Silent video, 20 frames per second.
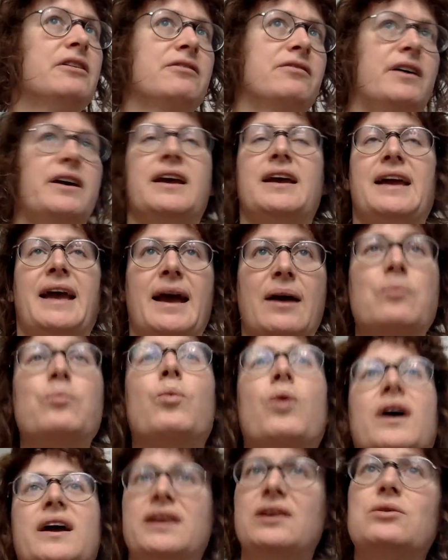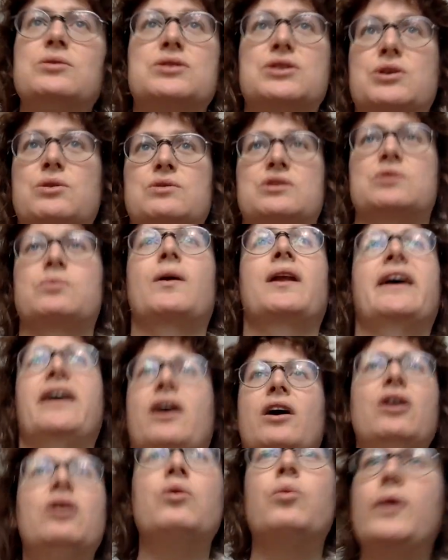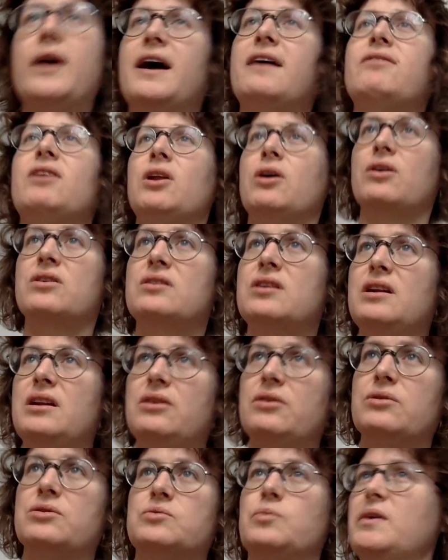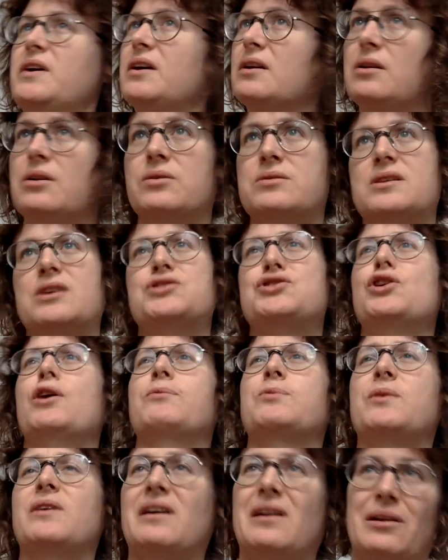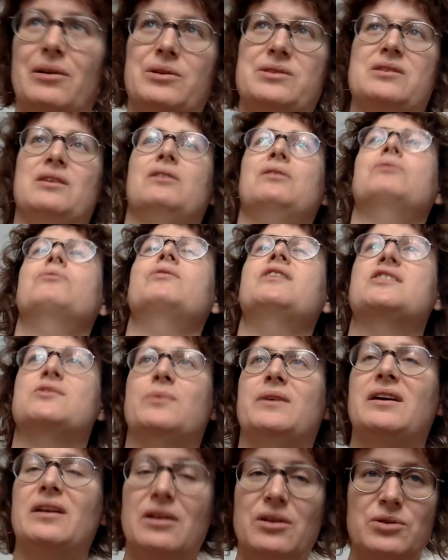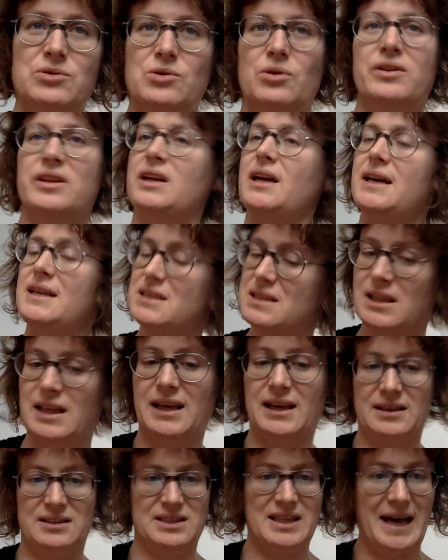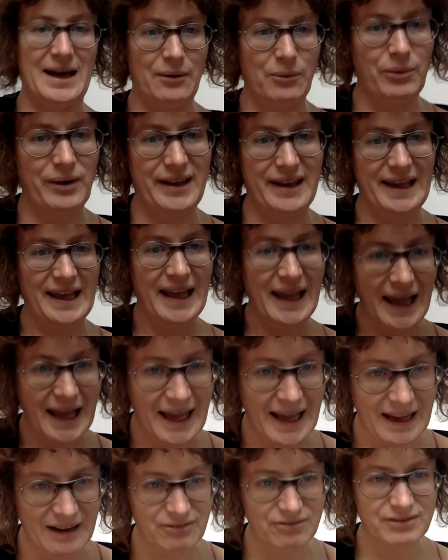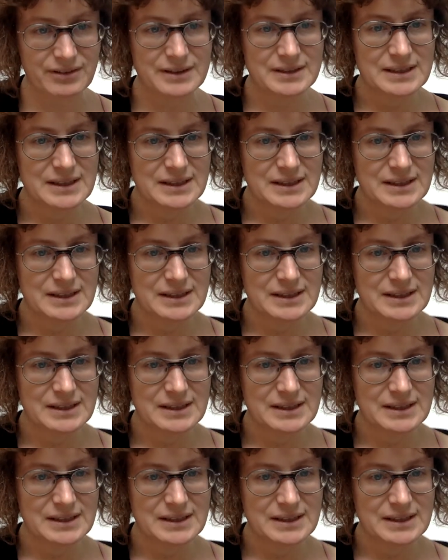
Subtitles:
fucking NYU students were like, oh, we have a lot to lose. We could lose our jobs. We could lose our careers. We could lose all the nice things that we have.